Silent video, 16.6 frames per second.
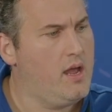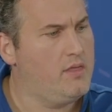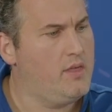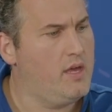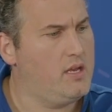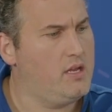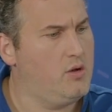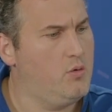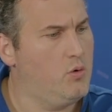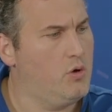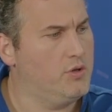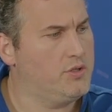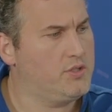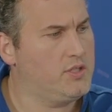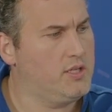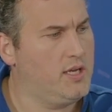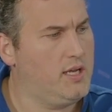then you will
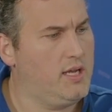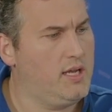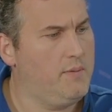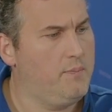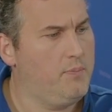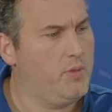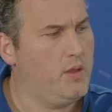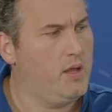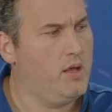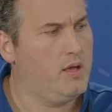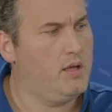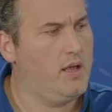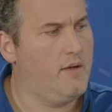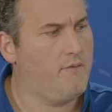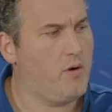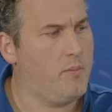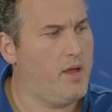see
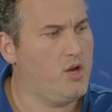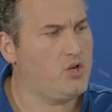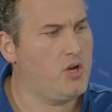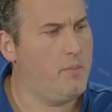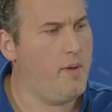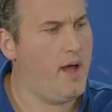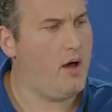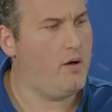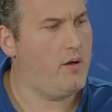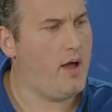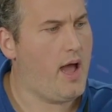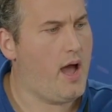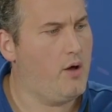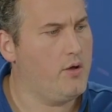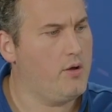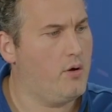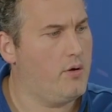information about
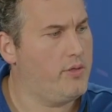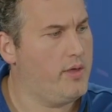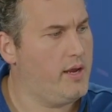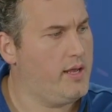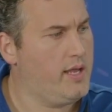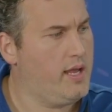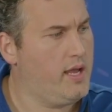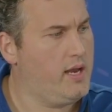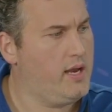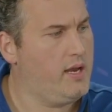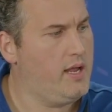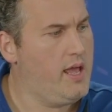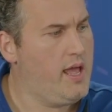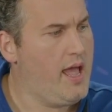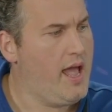how you're authenticated.